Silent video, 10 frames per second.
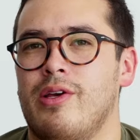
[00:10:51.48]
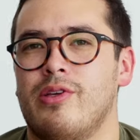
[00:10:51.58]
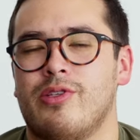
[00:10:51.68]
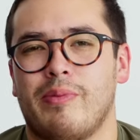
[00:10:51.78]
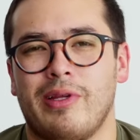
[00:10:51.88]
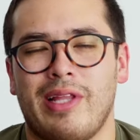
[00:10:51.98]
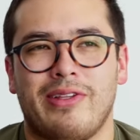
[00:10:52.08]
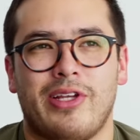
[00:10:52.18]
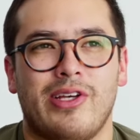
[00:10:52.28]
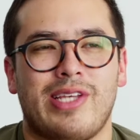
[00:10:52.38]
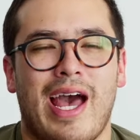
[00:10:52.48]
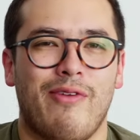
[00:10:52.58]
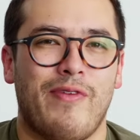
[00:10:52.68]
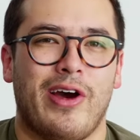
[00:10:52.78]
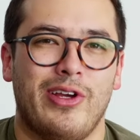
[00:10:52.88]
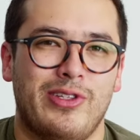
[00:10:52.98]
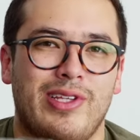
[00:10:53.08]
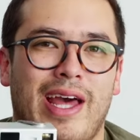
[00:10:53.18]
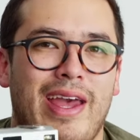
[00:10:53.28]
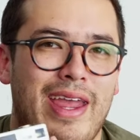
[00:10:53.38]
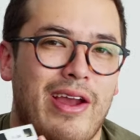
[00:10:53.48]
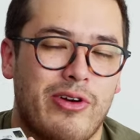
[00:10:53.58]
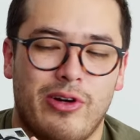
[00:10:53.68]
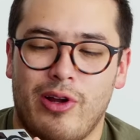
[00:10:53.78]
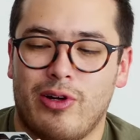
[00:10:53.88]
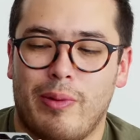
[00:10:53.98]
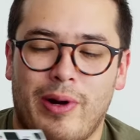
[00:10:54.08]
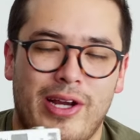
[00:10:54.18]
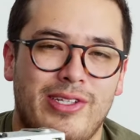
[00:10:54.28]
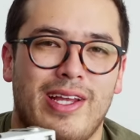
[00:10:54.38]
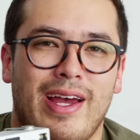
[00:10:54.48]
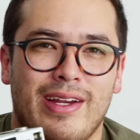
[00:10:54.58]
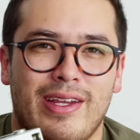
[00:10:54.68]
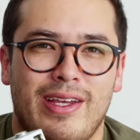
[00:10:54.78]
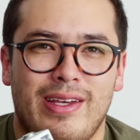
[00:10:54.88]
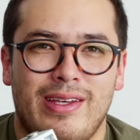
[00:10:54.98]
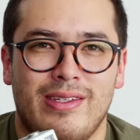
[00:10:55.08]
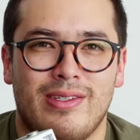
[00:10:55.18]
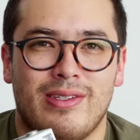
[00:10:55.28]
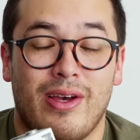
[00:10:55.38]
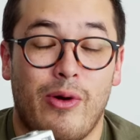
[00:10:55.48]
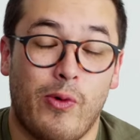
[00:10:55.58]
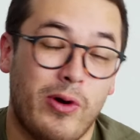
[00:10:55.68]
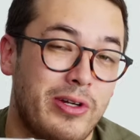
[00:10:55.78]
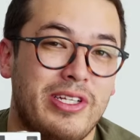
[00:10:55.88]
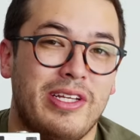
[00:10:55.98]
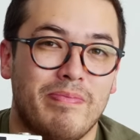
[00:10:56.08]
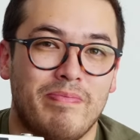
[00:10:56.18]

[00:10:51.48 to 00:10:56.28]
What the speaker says: Something that does add value to that $800 price tag is a warranty.